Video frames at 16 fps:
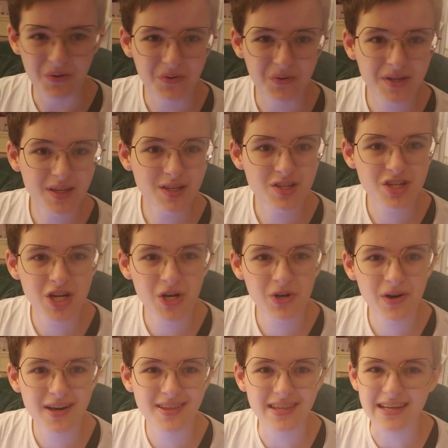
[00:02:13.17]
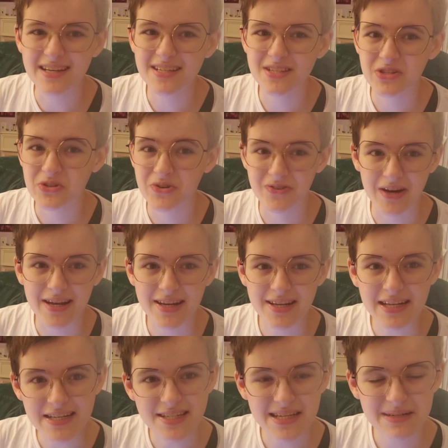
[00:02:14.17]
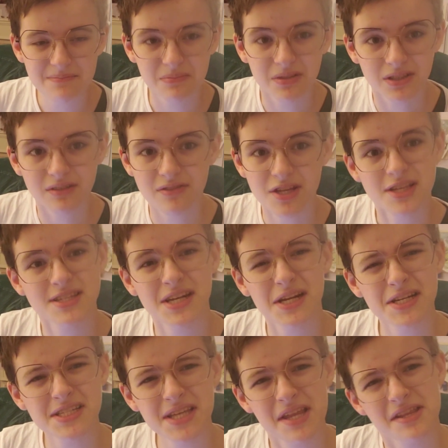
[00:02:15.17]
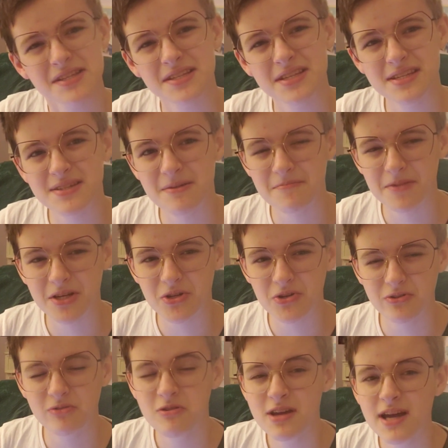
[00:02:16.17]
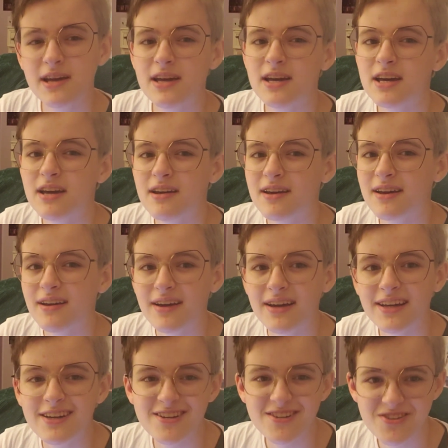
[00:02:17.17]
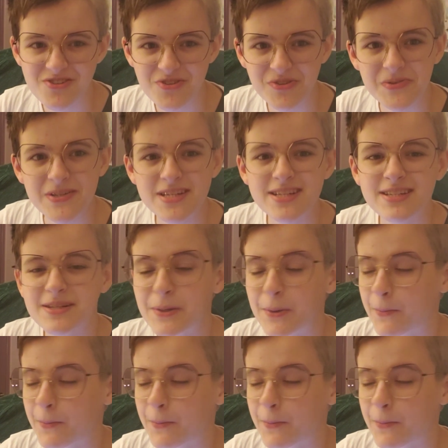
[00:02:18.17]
Loki show, I think, is a great example of this, and I say this as somebody who enjoyed